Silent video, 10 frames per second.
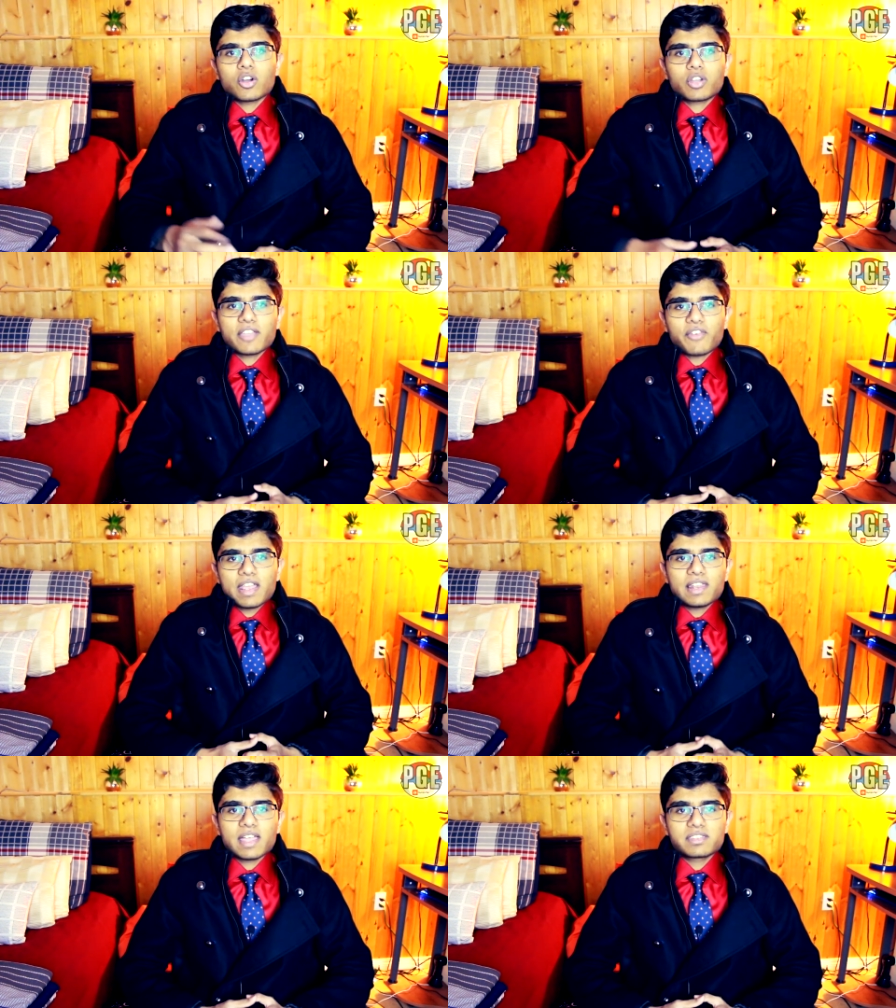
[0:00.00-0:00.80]
okay
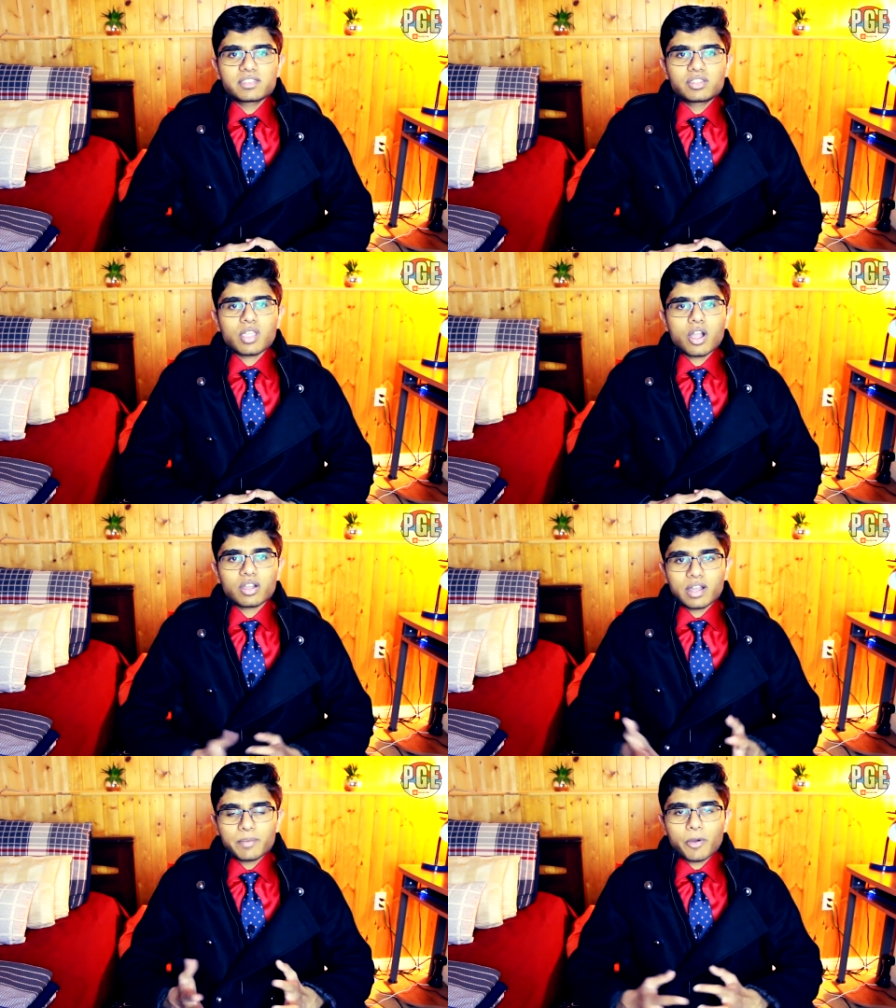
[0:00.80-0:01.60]
fine let's
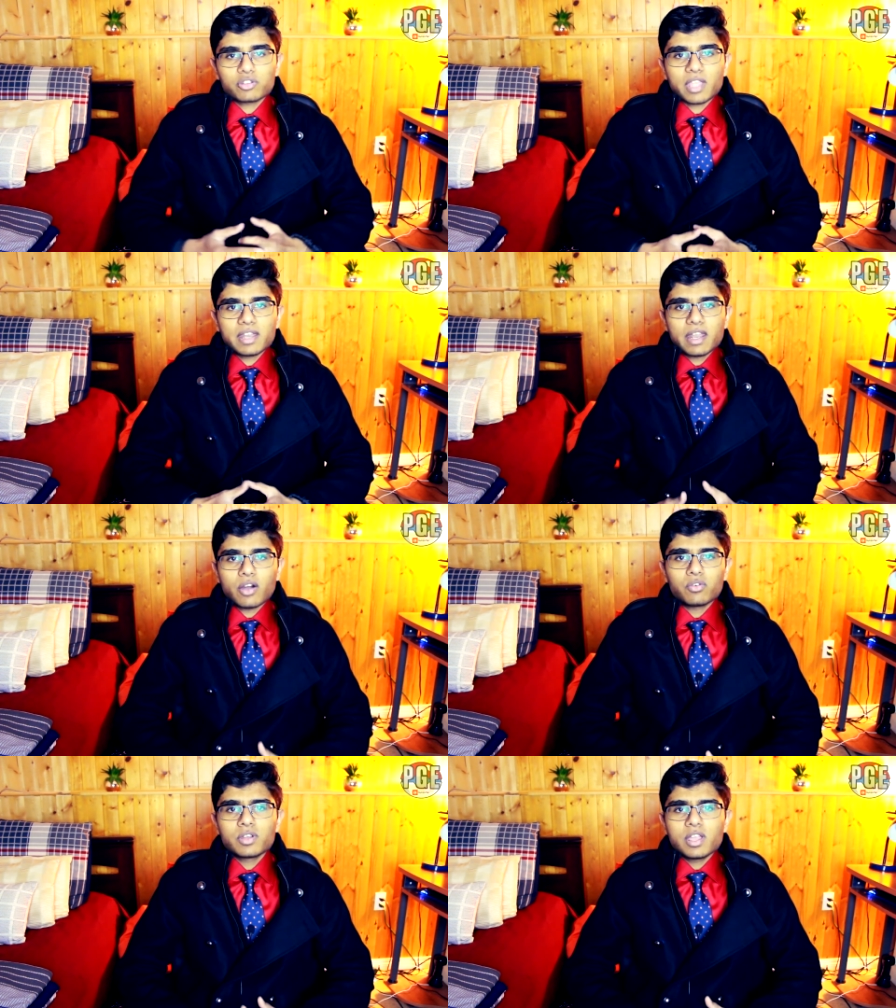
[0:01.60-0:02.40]
talk about that
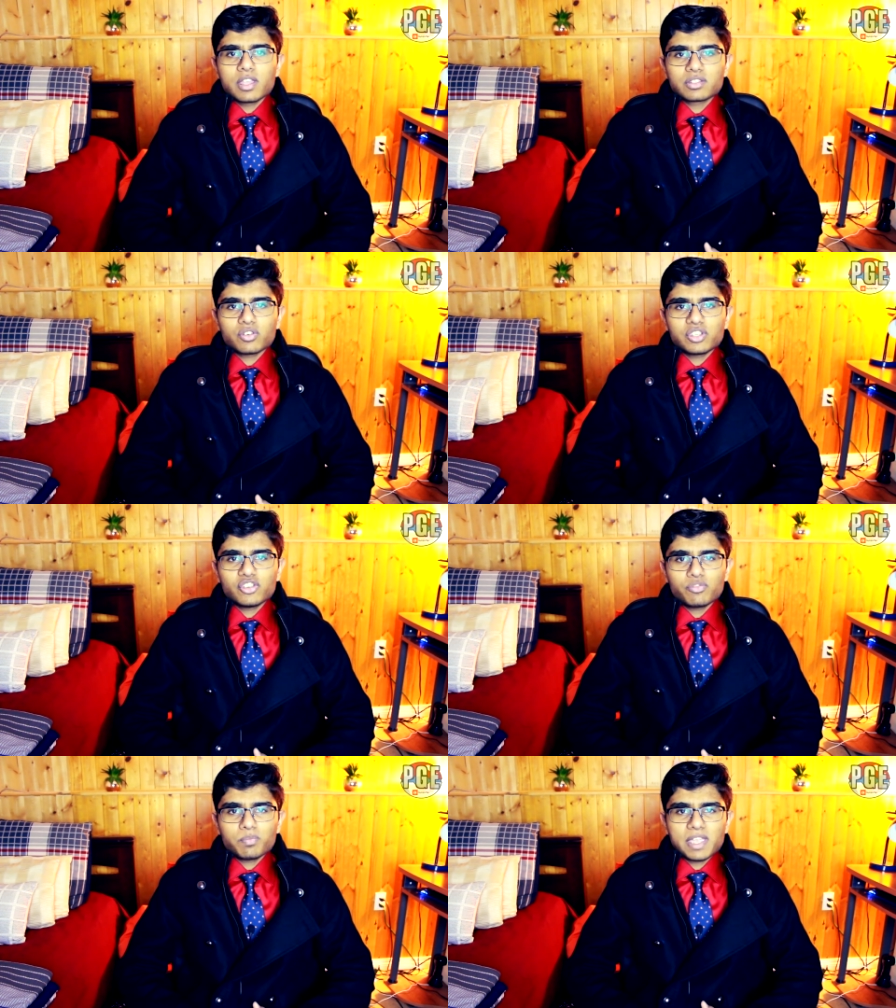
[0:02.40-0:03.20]
now so
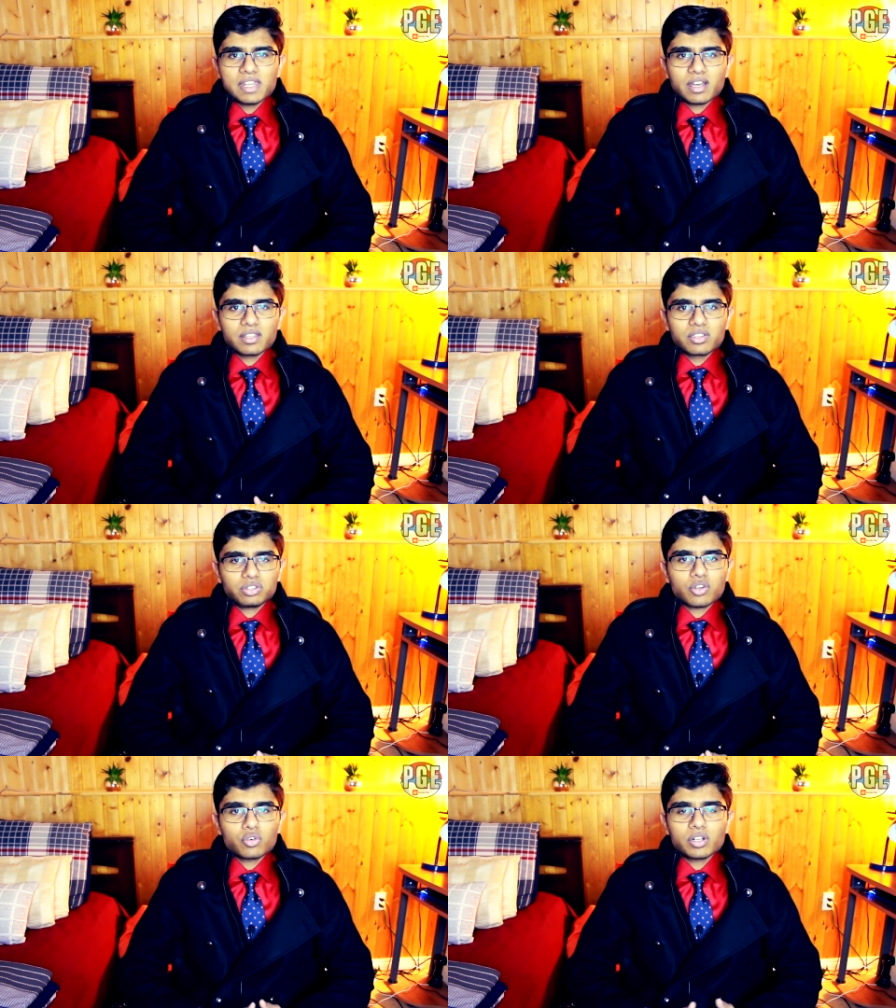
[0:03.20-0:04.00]
you've made a
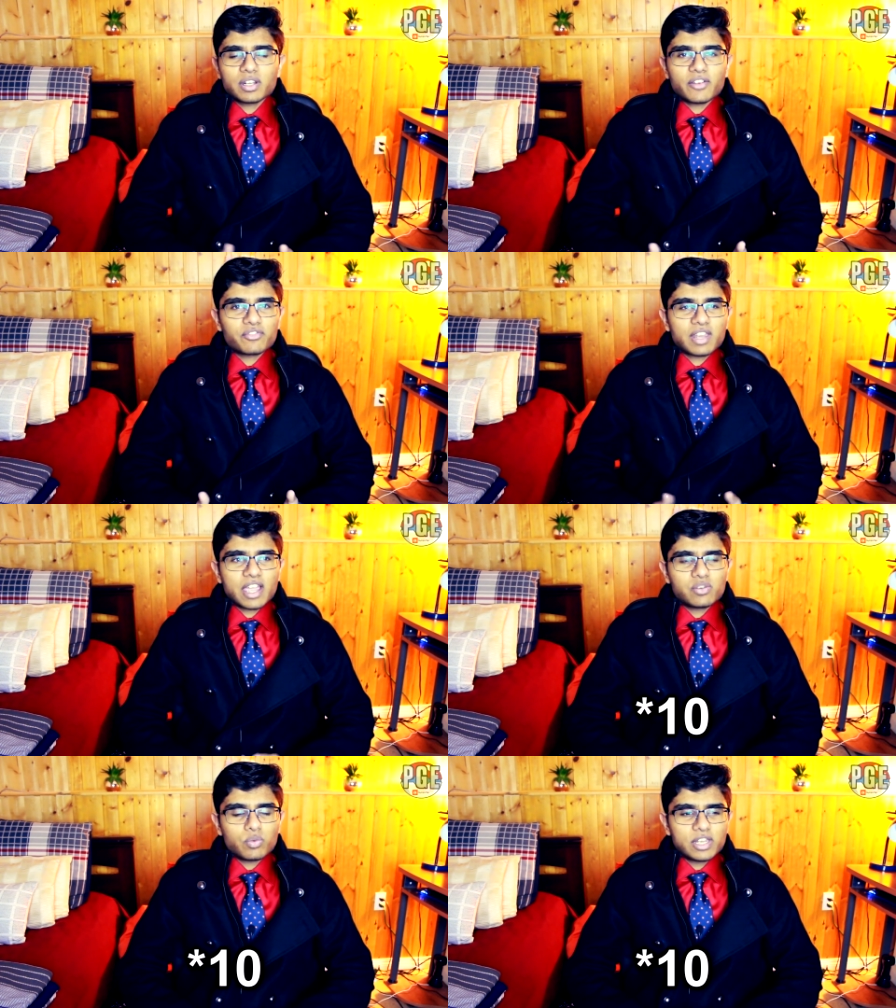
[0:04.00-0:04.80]
total of
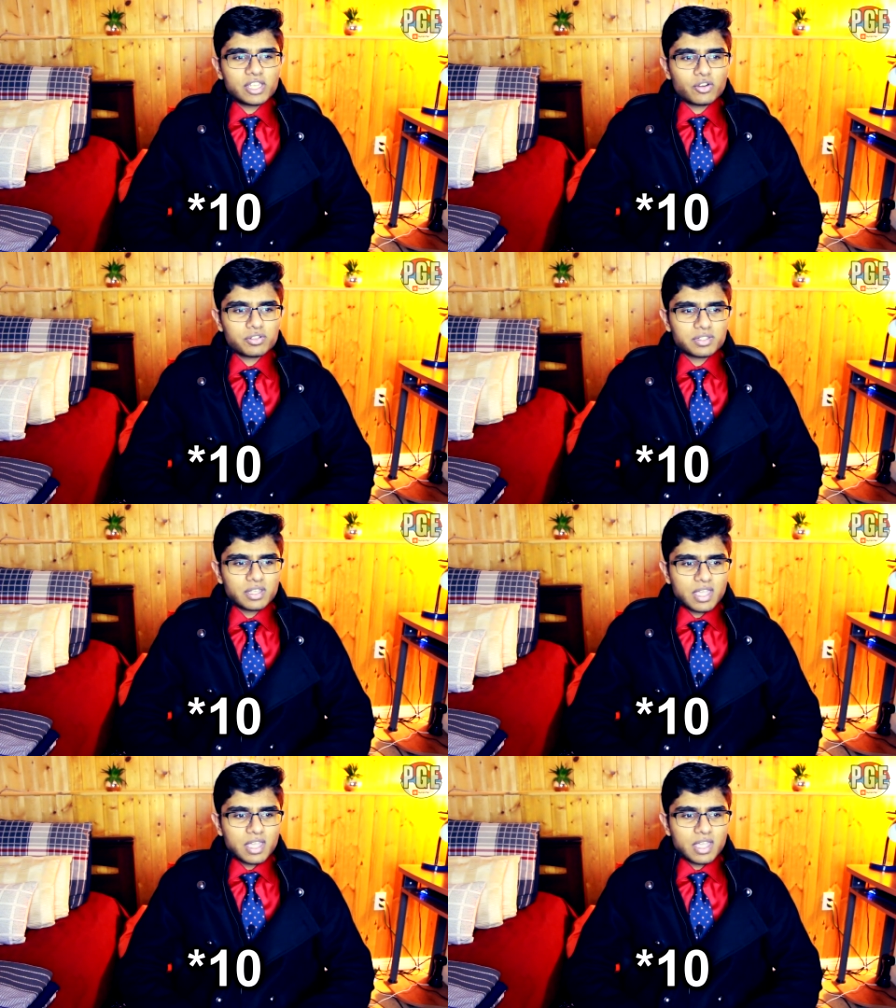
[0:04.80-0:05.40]
nine videos